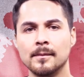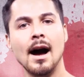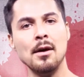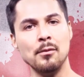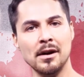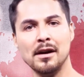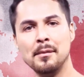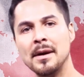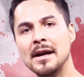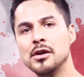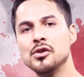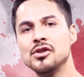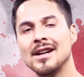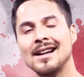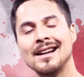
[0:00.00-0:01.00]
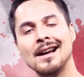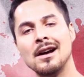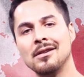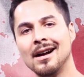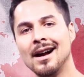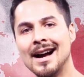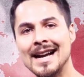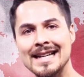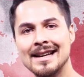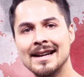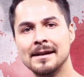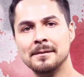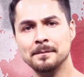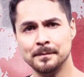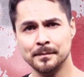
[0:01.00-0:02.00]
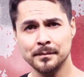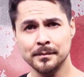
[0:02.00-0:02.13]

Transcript: I recommend you check out Kwaidan.